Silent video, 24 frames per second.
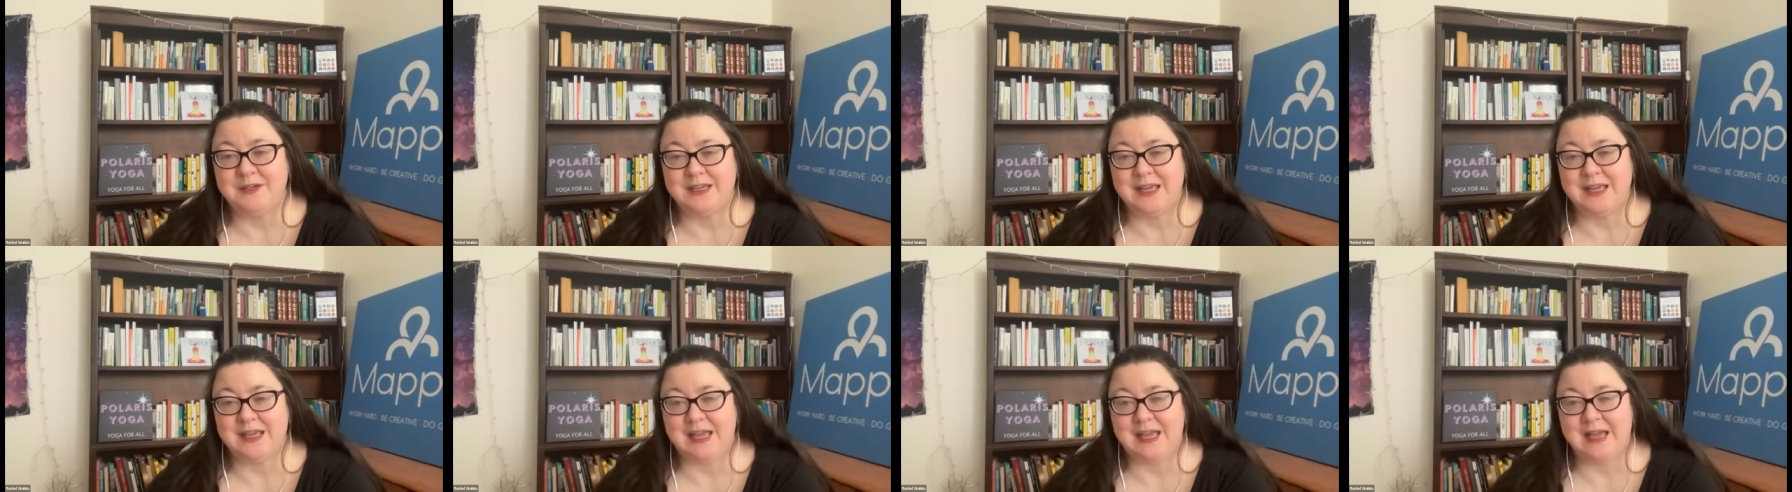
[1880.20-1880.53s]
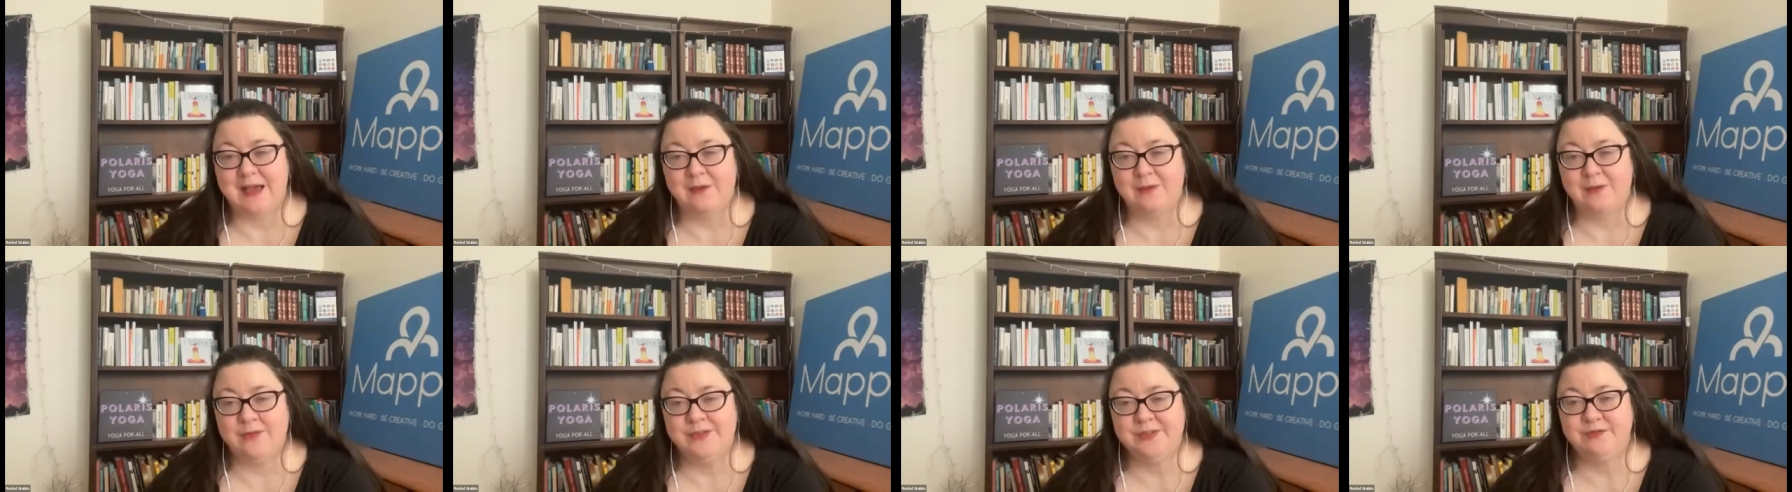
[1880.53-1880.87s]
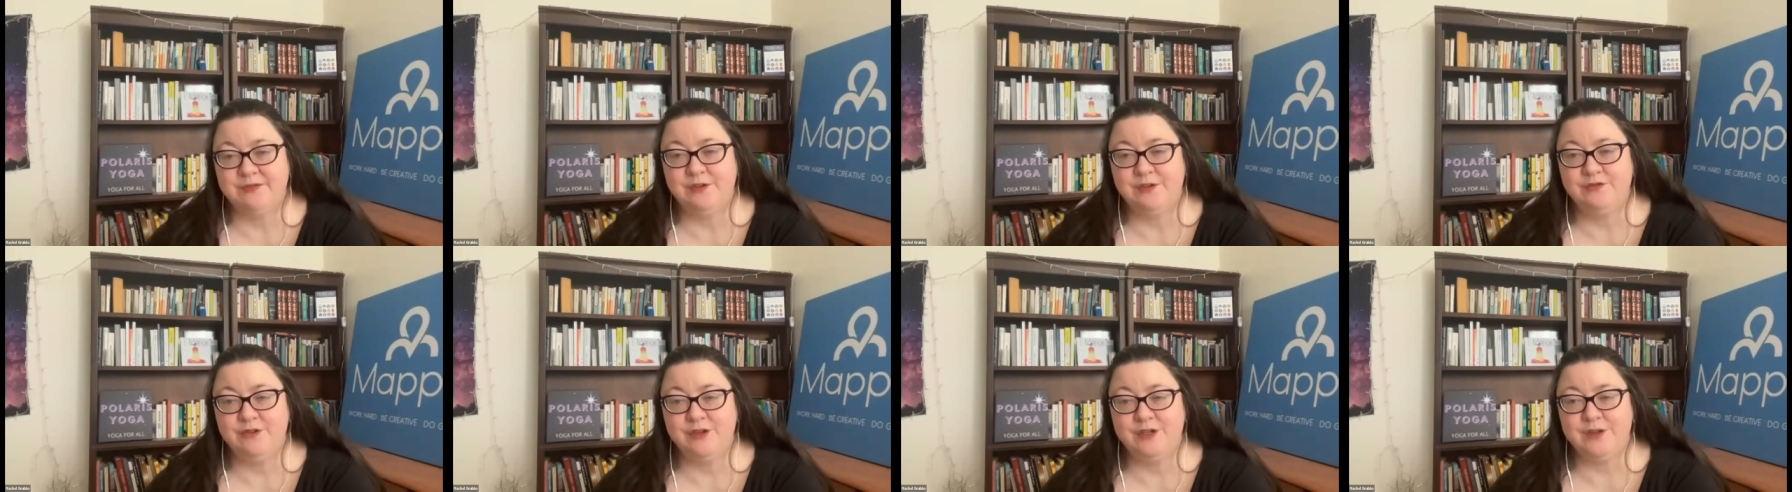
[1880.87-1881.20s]
accounts, mm-hmm.
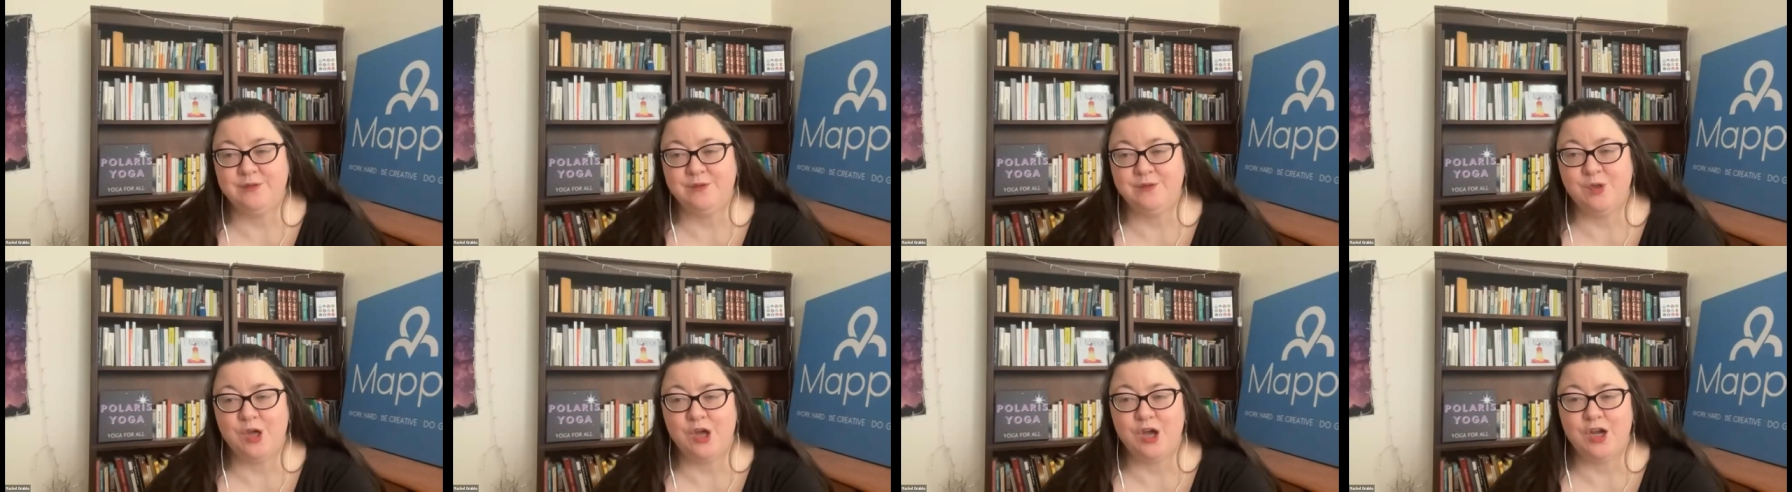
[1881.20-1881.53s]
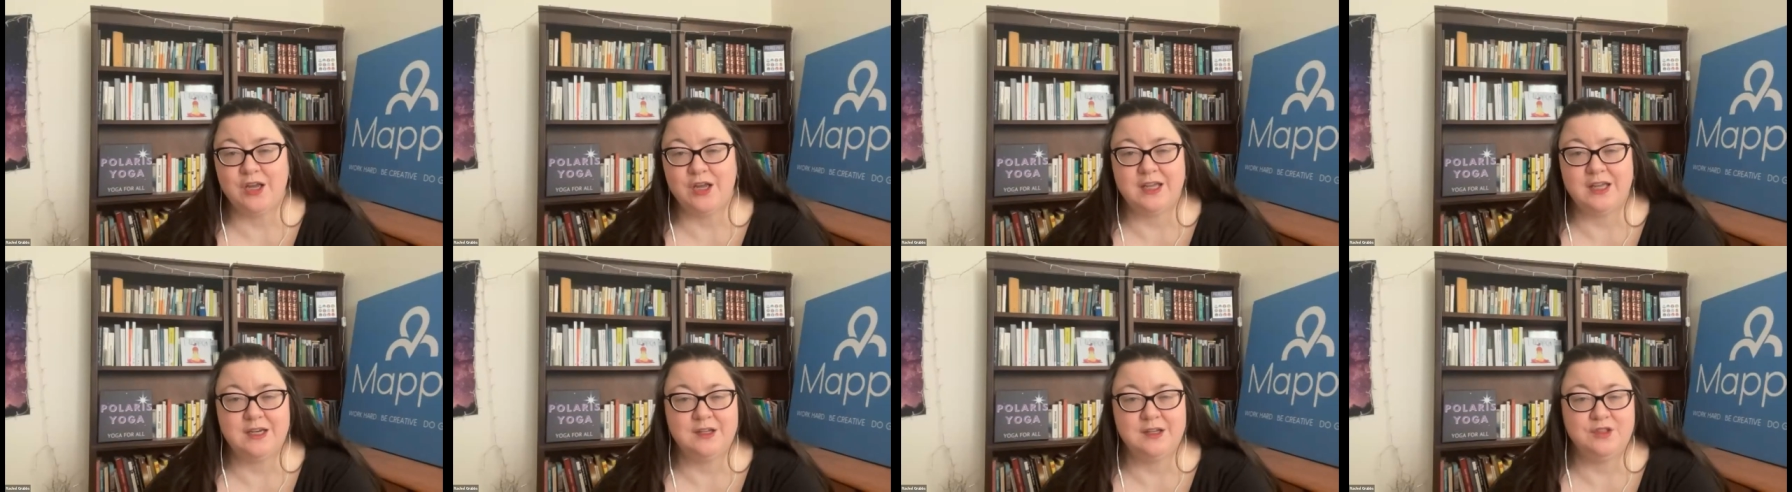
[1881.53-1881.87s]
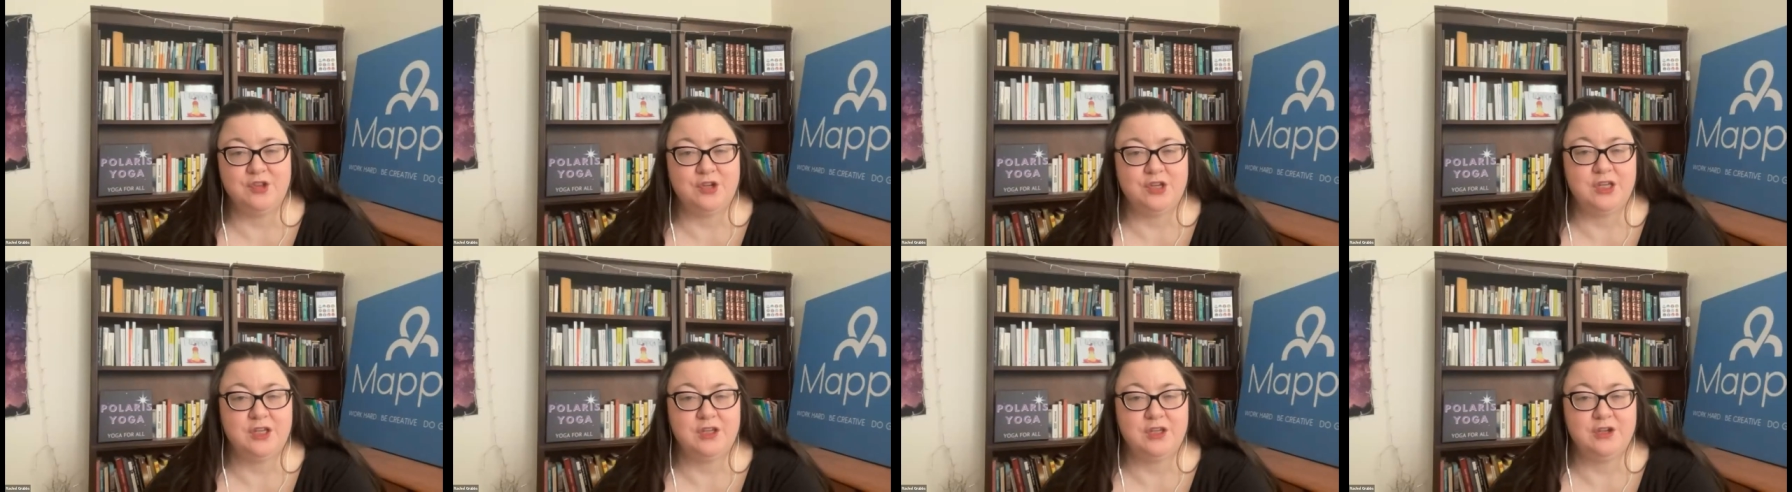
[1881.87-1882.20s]
feel free to log in and
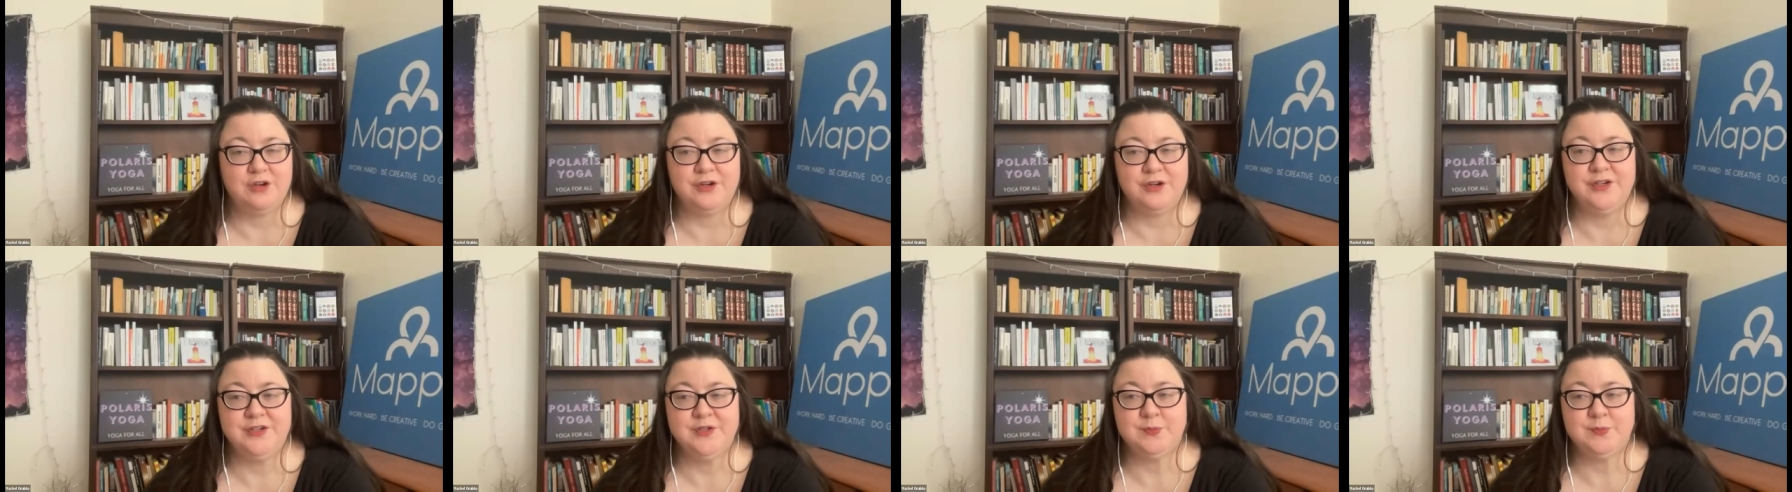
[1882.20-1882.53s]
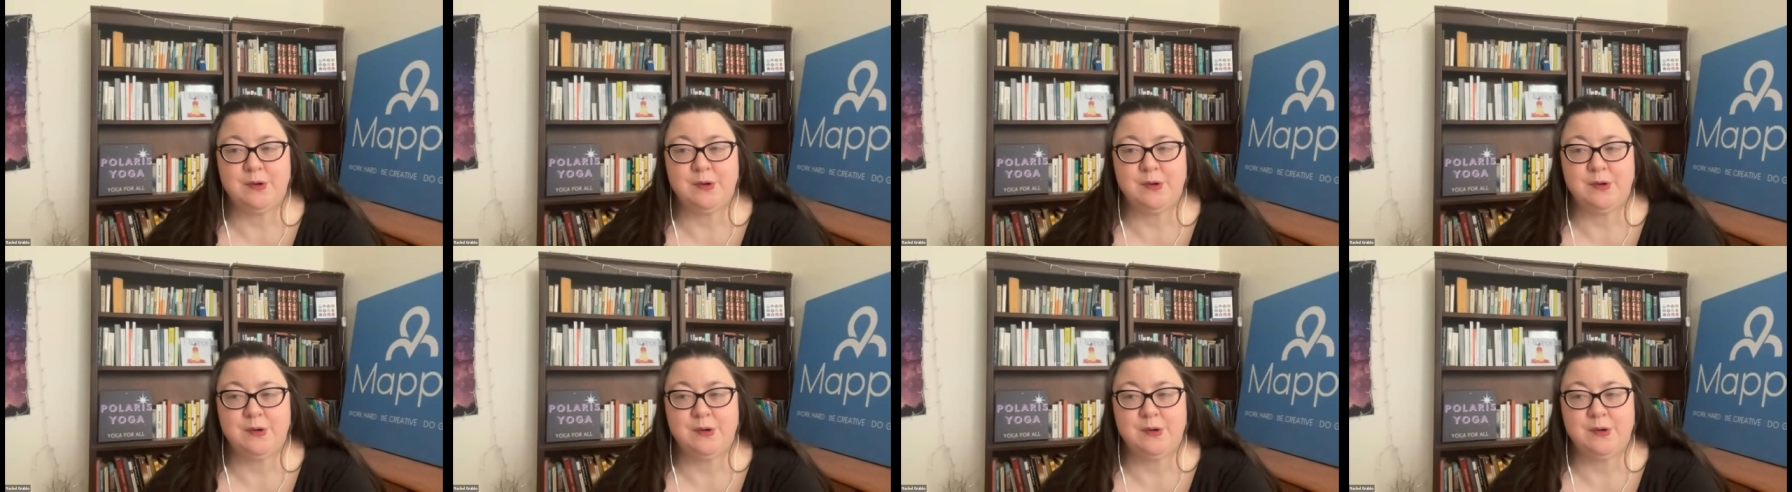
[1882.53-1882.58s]
look at yours